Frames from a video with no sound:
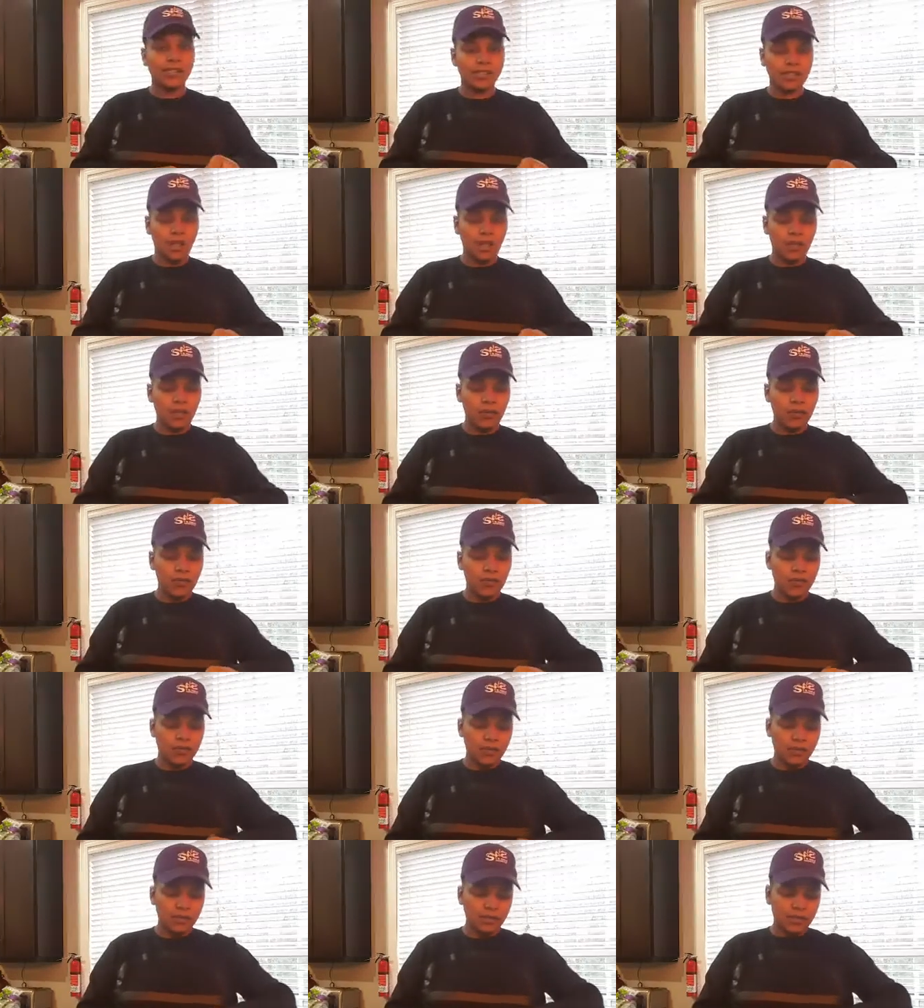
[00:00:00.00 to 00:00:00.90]
so
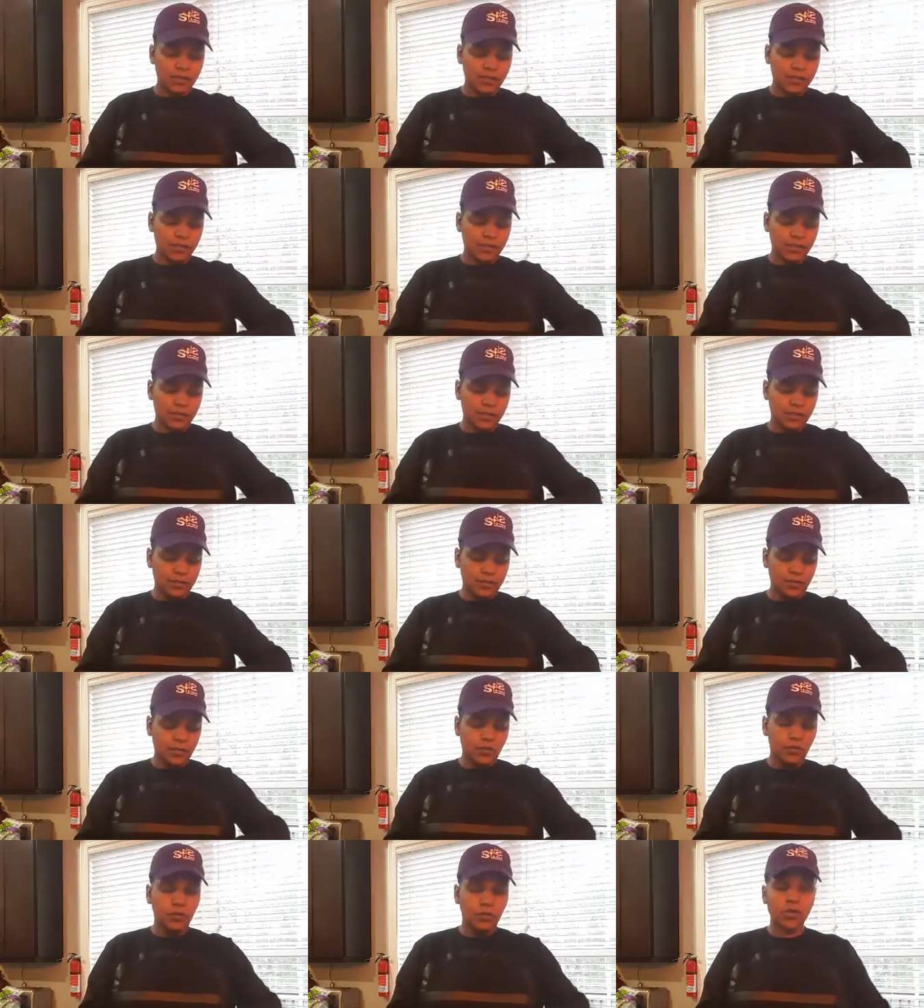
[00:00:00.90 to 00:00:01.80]

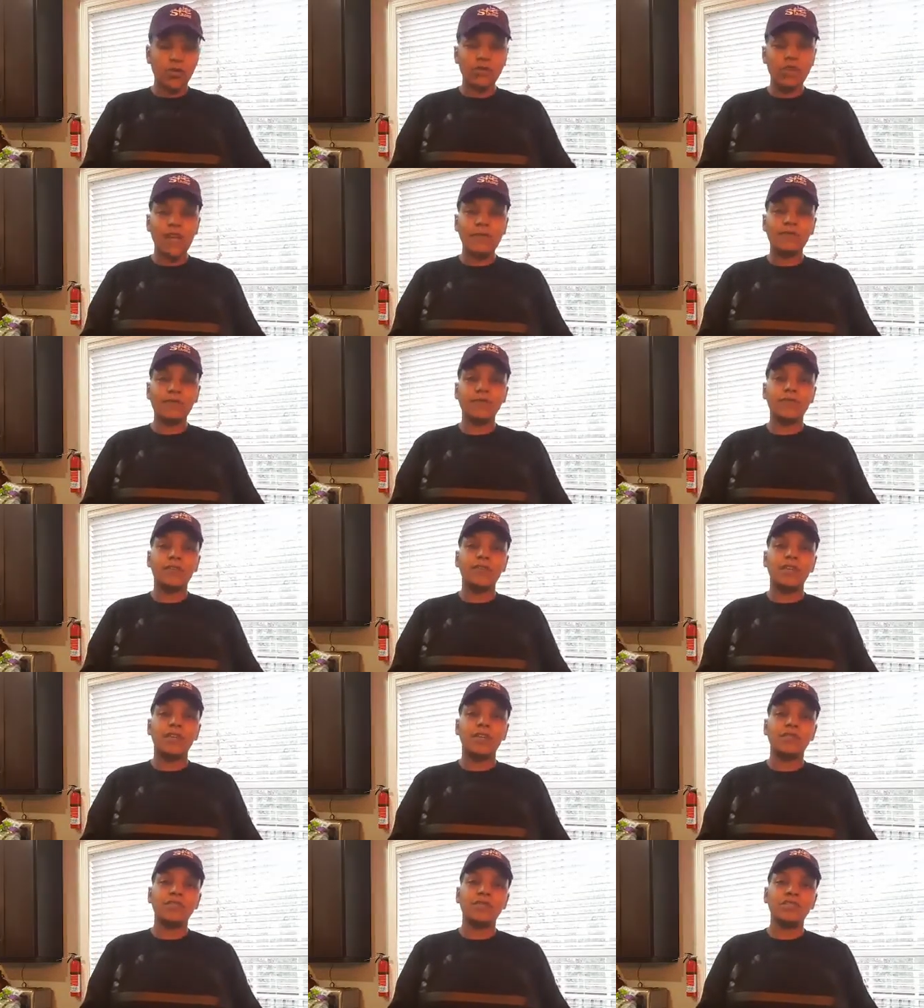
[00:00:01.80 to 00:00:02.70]
what are you having for
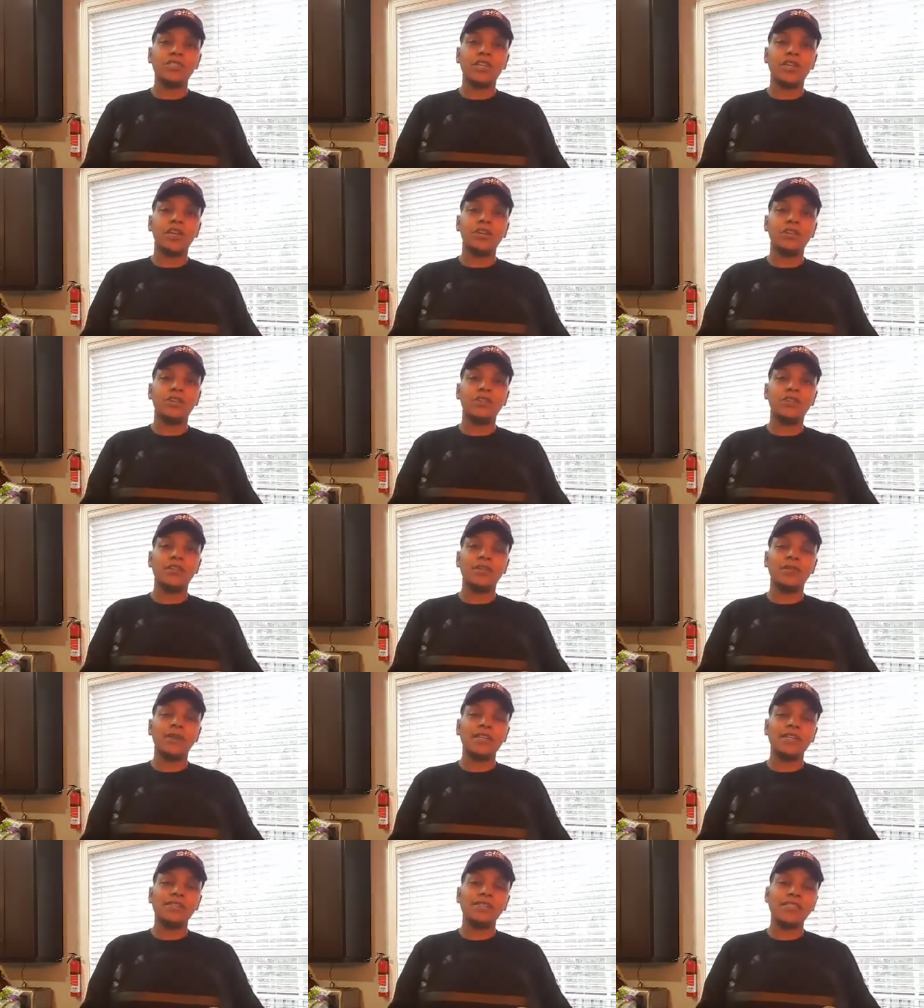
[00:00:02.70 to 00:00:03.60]
dinner, Michelle? Are you going to
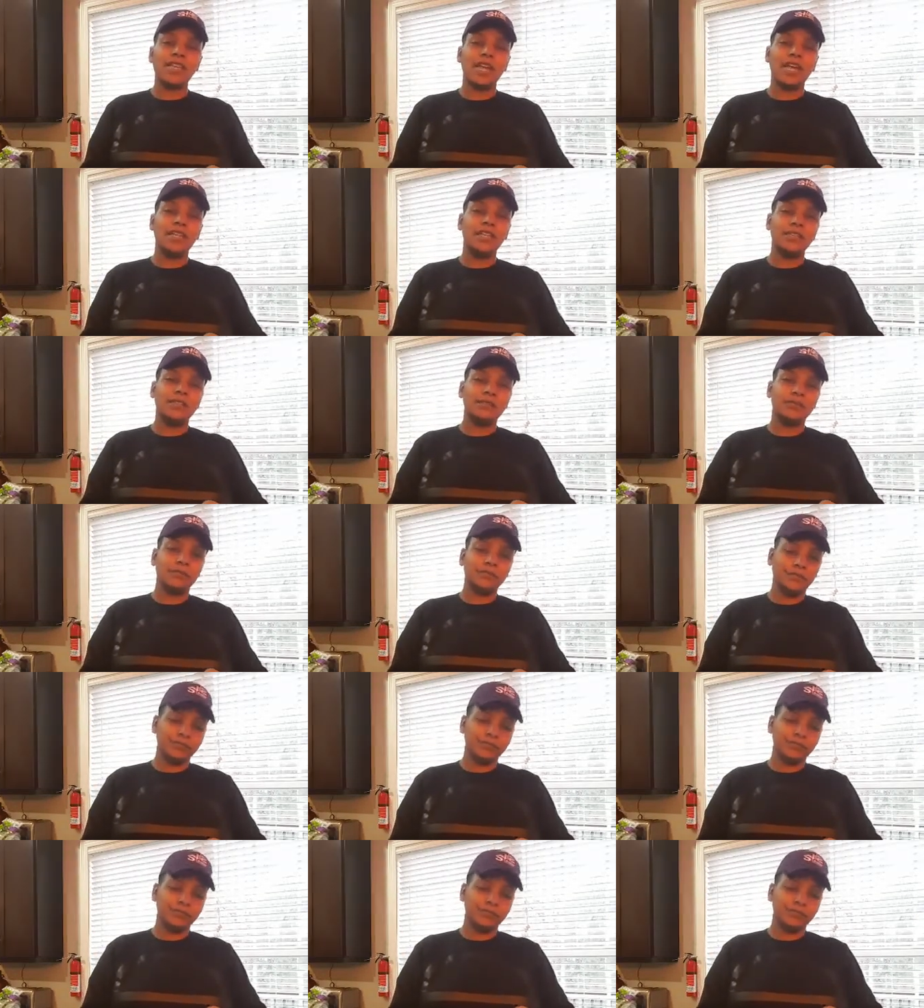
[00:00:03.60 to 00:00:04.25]
make a salad?